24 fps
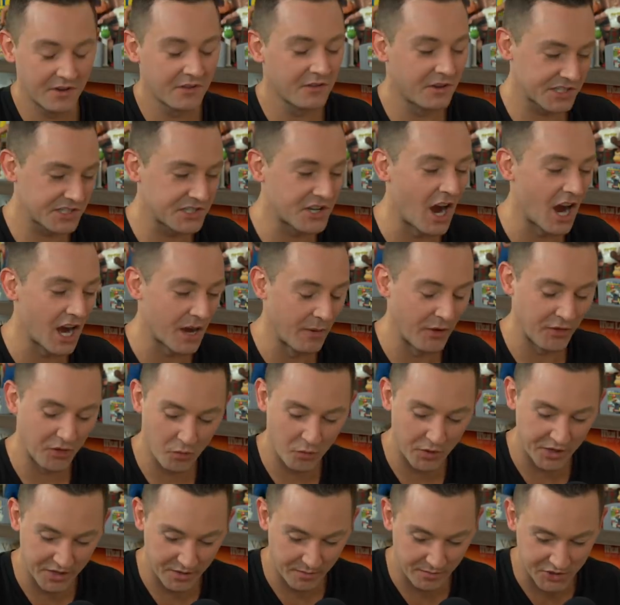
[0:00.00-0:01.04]
Let's talk about the
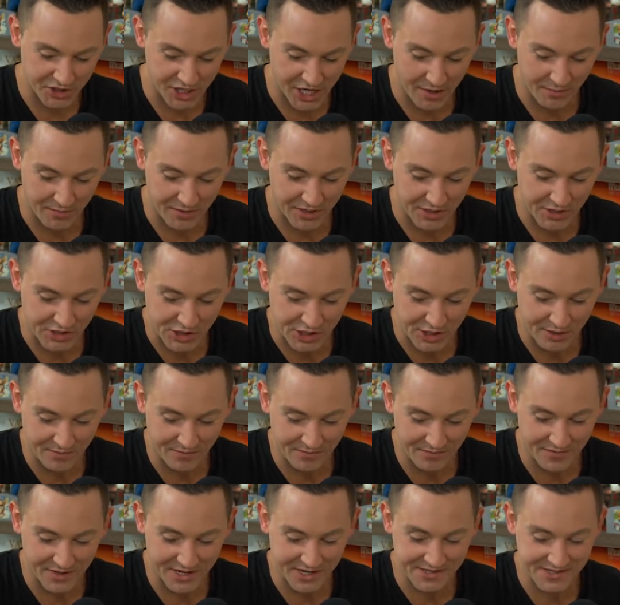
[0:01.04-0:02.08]
Wyndham Championship
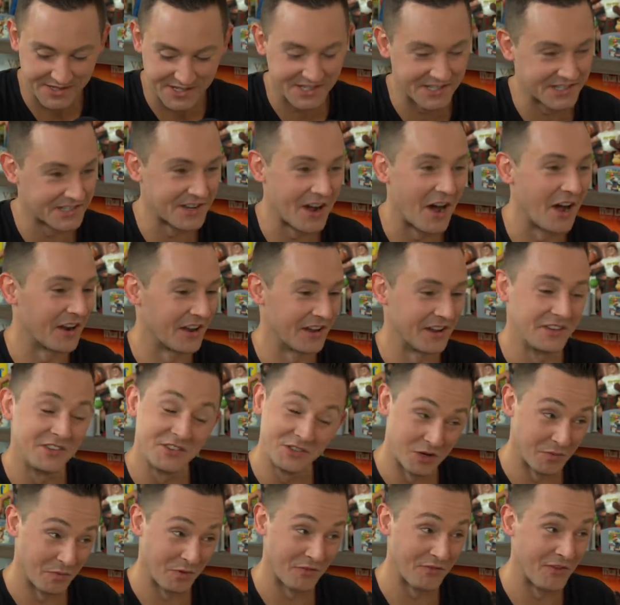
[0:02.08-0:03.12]
because this is not a
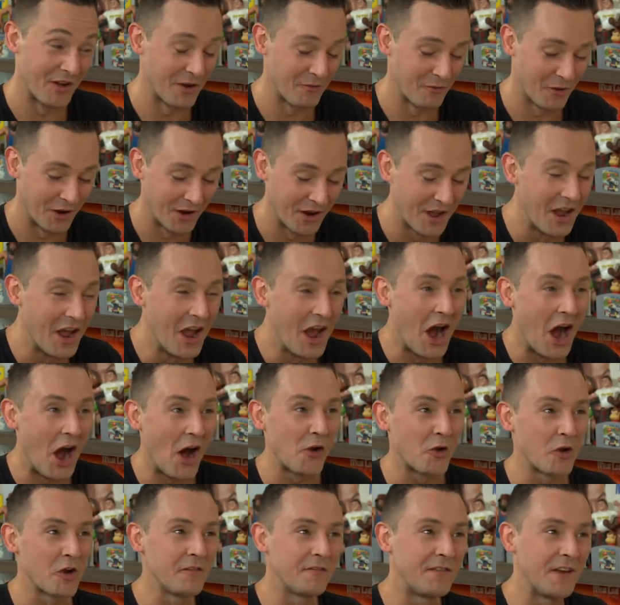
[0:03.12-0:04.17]
super fun one. one
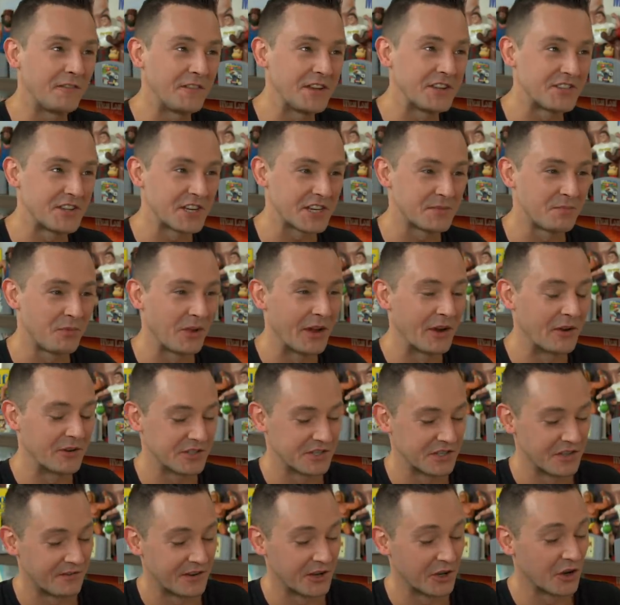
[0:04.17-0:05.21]
hundred fifty-six players
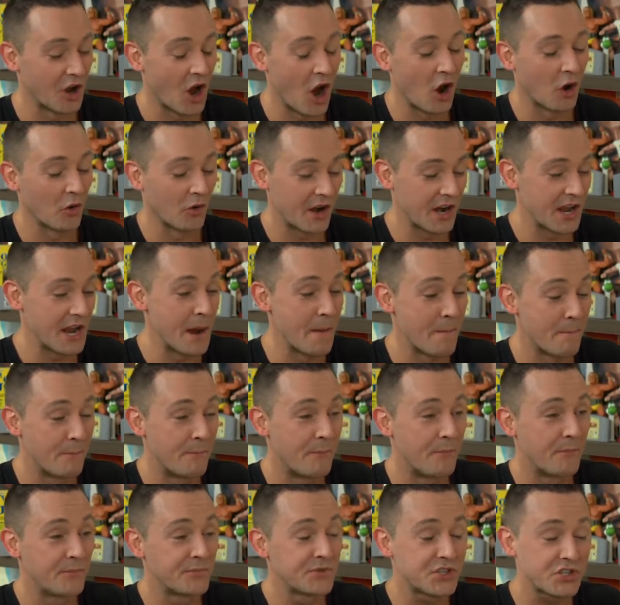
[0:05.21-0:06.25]
in the field, already a
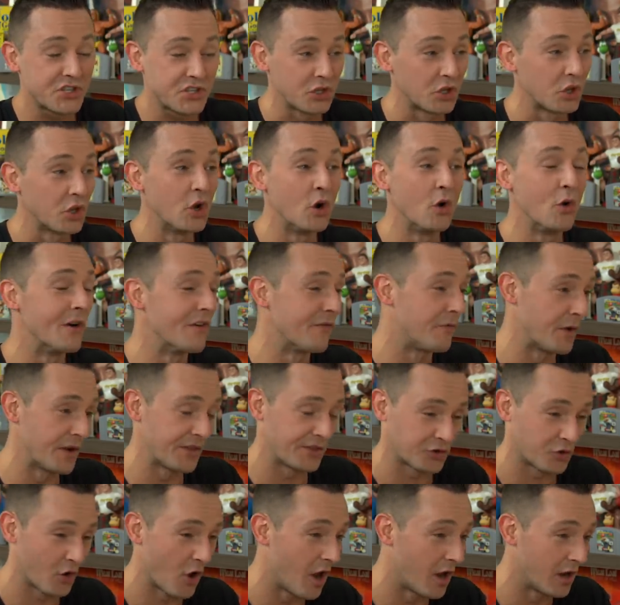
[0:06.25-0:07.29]
slew of
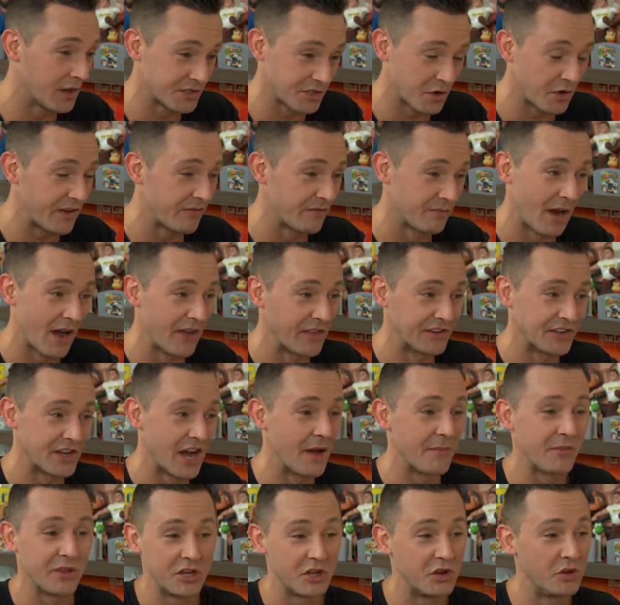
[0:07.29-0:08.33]
withdrawals. So even by the
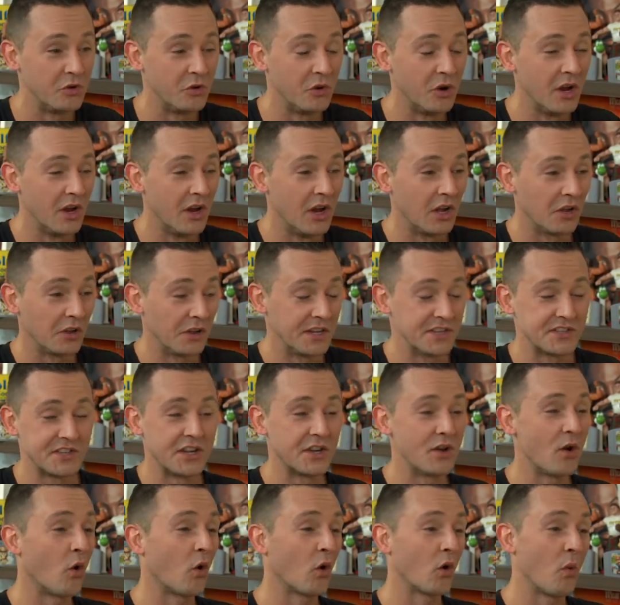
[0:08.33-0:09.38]
time that you listen
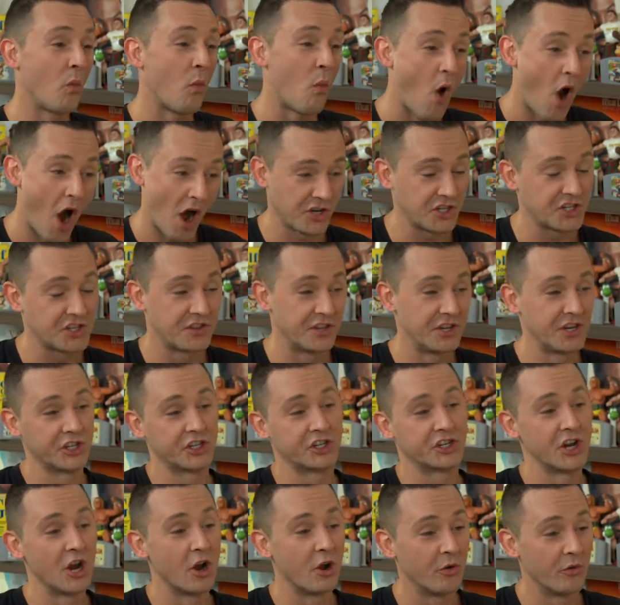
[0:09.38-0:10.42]
or watch this
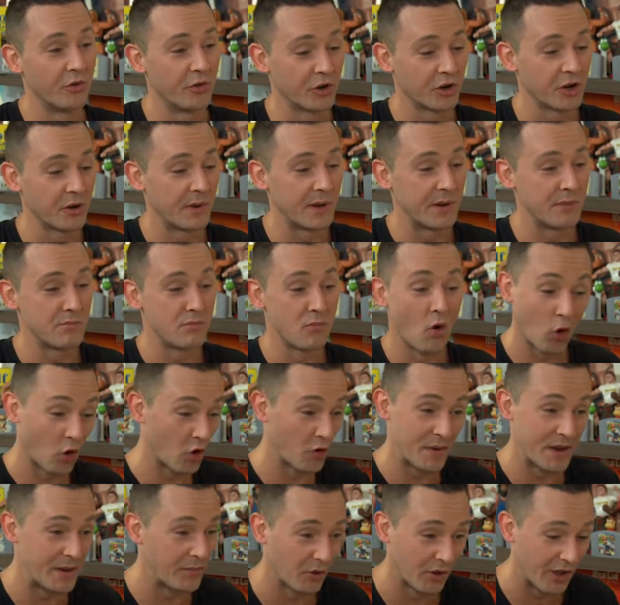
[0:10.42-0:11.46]
show, there could be more
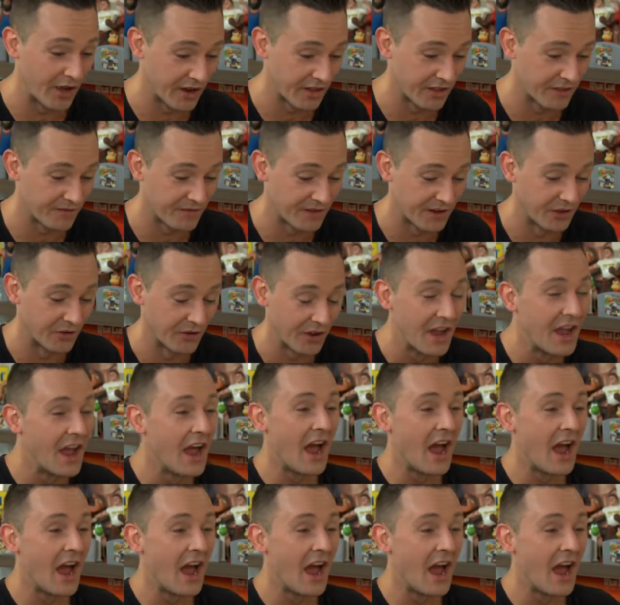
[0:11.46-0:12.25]
people out of the field.